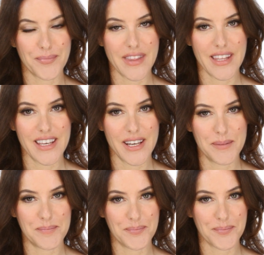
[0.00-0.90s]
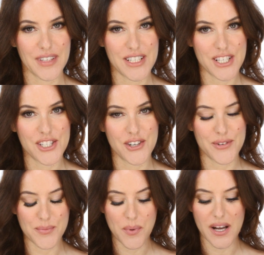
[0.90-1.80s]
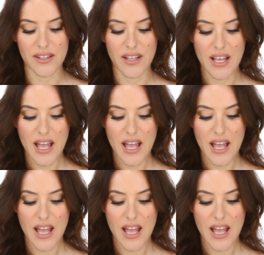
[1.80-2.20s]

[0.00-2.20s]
conditioner as well.